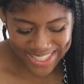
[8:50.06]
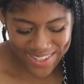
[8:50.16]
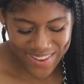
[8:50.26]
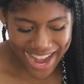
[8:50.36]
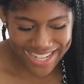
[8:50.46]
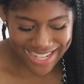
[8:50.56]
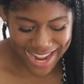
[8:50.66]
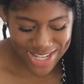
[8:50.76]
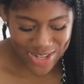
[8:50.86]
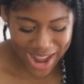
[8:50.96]
So I did
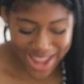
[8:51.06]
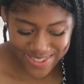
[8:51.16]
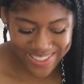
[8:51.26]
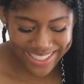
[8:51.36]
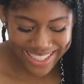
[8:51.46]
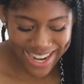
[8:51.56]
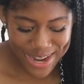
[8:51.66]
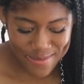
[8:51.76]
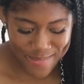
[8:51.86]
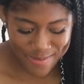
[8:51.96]
not try on
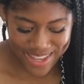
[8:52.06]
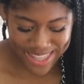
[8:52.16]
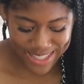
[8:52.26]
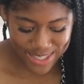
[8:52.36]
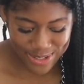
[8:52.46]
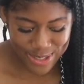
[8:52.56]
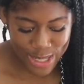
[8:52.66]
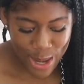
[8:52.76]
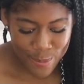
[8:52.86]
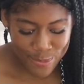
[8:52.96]
my bathing
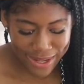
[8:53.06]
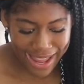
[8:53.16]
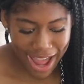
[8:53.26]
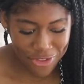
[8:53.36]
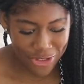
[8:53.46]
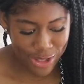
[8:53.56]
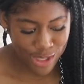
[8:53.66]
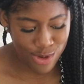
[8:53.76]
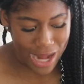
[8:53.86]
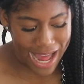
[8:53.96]
suits. But I feel
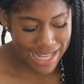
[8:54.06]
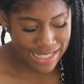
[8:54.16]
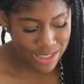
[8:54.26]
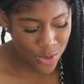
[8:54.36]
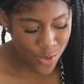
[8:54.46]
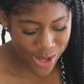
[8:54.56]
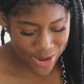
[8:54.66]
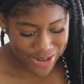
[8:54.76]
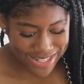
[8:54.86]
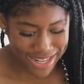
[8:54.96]
like you guys
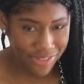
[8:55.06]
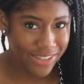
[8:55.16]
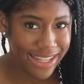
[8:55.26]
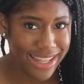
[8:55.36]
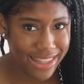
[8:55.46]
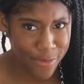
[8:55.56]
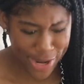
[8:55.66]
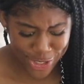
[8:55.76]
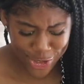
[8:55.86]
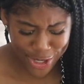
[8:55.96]
will definitely get the
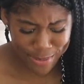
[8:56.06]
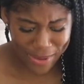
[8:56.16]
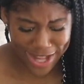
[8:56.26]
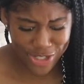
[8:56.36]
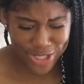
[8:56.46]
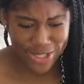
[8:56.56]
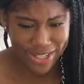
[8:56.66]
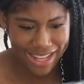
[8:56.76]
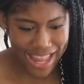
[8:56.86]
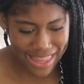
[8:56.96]
picture by just
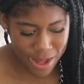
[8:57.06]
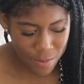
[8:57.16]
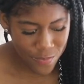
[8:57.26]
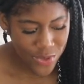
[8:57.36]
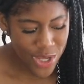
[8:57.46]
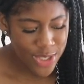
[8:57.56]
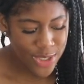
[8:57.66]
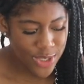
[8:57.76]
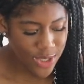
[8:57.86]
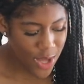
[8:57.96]
looking at them.
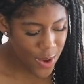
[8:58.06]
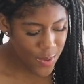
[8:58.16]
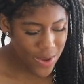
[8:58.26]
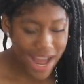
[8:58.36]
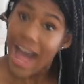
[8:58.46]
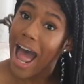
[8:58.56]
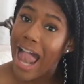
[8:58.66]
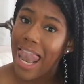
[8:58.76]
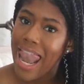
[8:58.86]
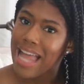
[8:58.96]
So
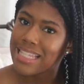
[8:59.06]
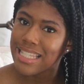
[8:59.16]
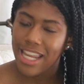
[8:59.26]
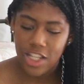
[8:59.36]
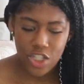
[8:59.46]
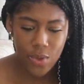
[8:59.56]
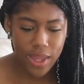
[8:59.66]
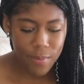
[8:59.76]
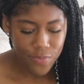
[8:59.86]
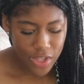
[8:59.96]
uh, let's get
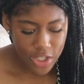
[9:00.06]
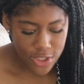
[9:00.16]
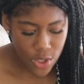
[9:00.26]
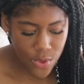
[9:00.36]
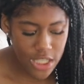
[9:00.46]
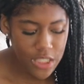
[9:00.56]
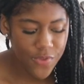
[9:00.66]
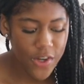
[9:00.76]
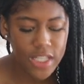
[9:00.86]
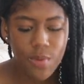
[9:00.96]
into it. So this
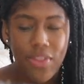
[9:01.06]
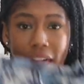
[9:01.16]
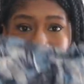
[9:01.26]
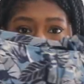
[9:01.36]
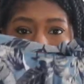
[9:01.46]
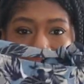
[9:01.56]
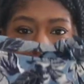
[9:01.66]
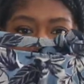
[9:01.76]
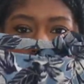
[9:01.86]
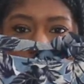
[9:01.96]
first one that I
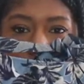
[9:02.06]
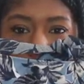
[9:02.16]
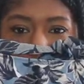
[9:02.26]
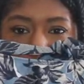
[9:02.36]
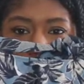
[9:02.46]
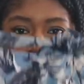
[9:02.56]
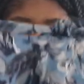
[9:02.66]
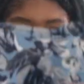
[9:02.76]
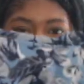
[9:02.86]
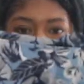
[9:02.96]
have is
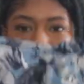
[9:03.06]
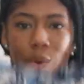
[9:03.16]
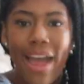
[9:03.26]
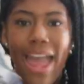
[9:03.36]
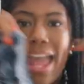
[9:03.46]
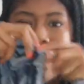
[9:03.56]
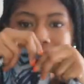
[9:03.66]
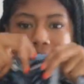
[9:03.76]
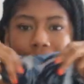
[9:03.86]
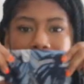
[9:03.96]
super cute.
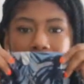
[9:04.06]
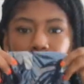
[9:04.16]
It's like a